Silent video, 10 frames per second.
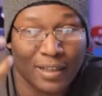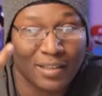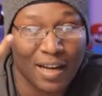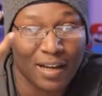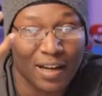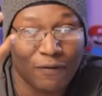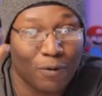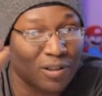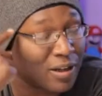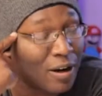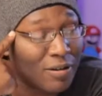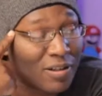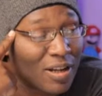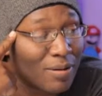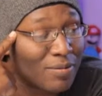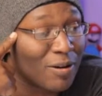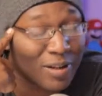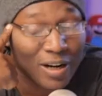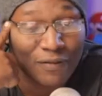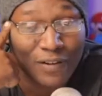Like I said, I got fourteen hundred subs. I
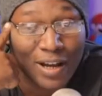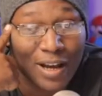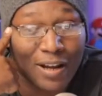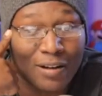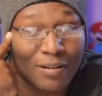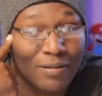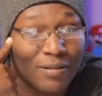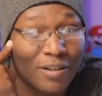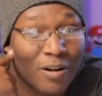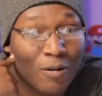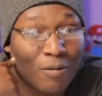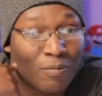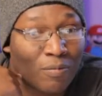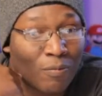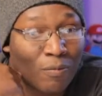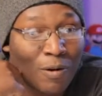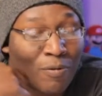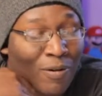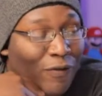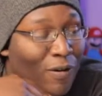don't care if I had you know
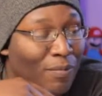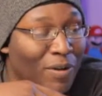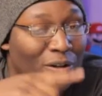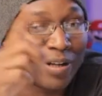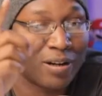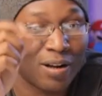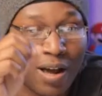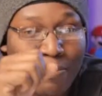1.4 million.